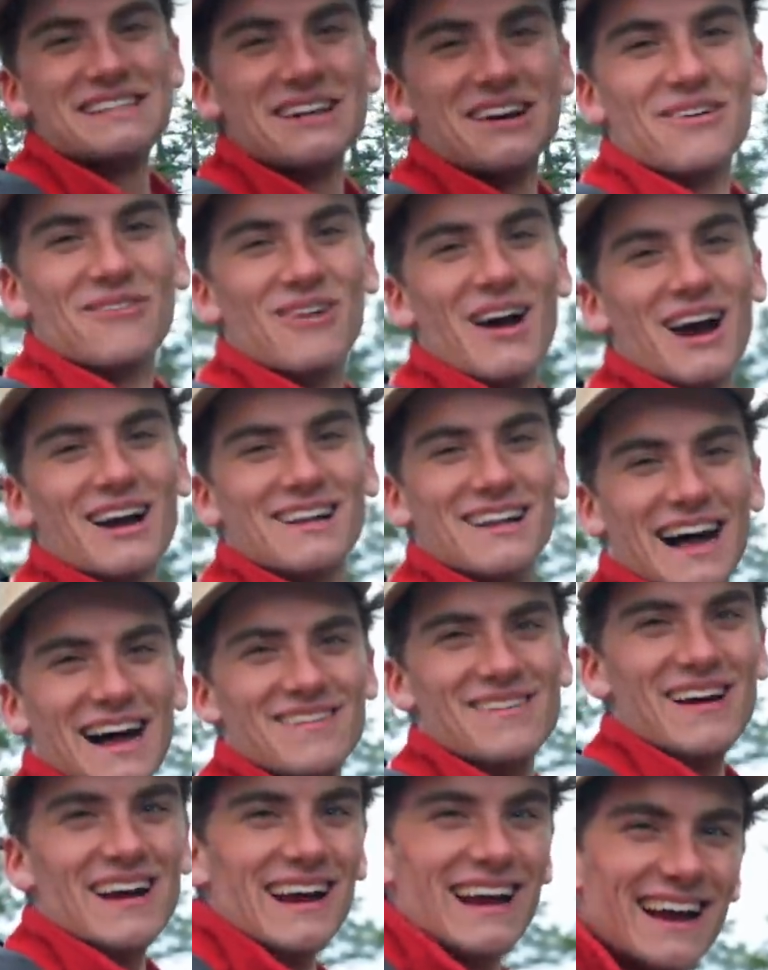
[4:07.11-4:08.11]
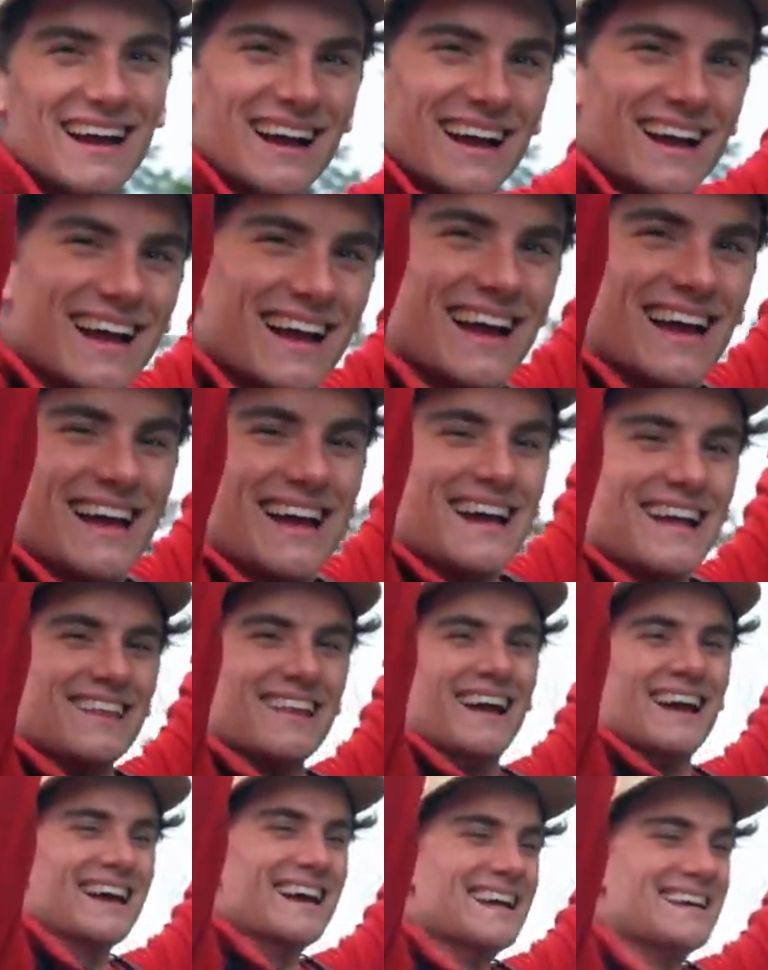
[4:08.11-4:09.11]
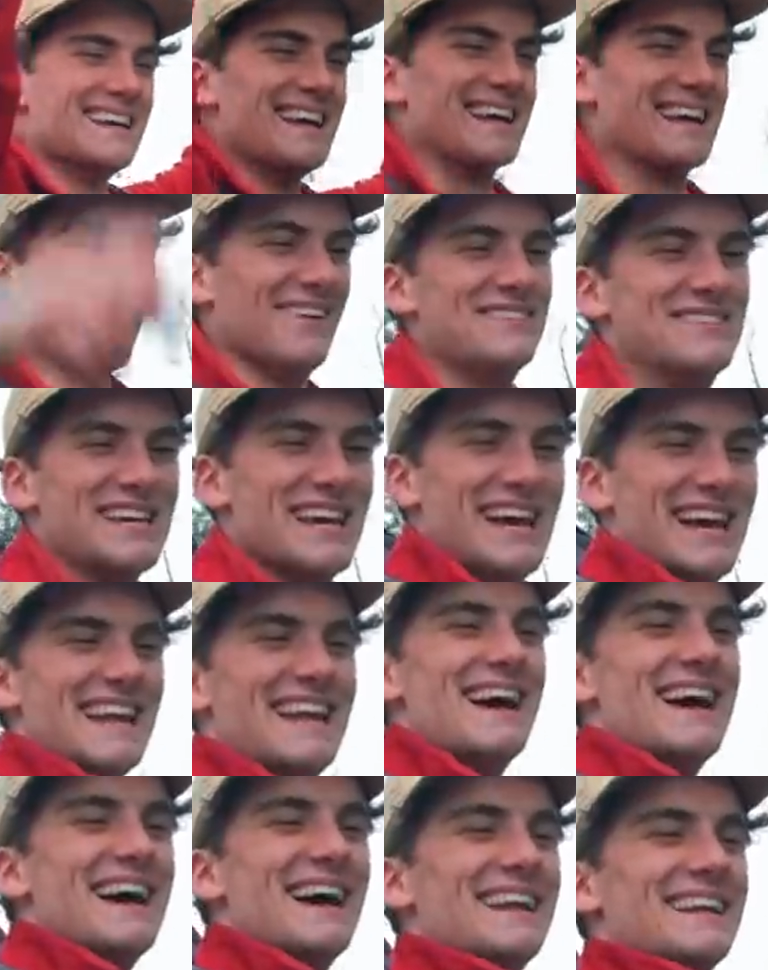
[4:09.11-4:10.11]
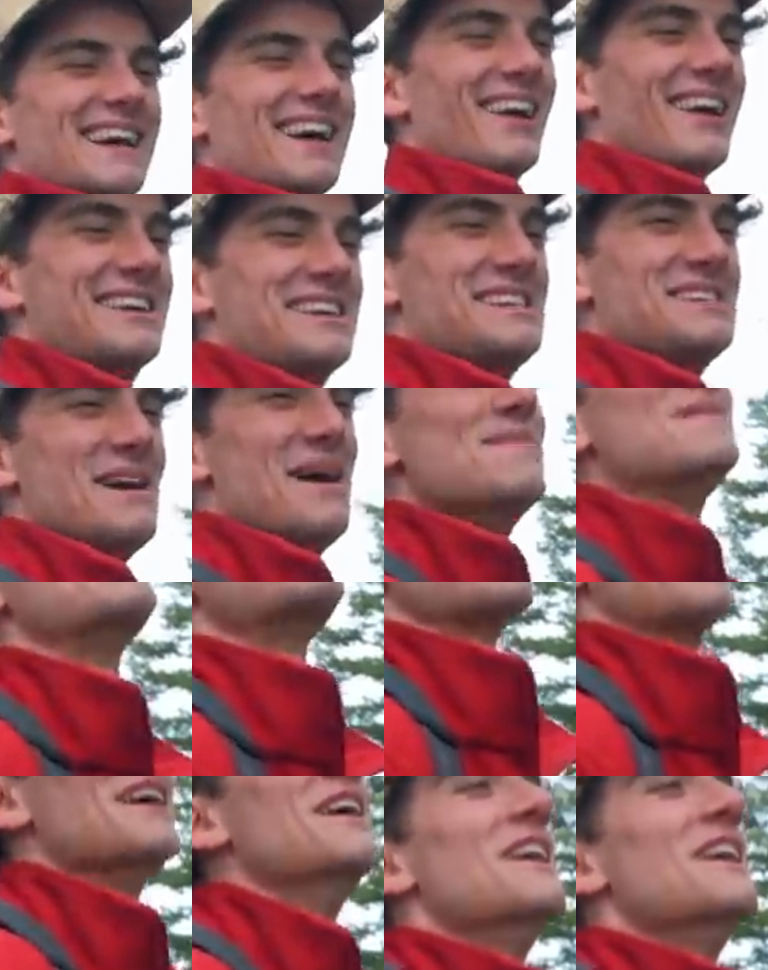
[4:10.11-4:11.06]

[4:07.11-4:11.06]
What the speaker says: to go rock climbing. He comes in, hooks you up, he's like,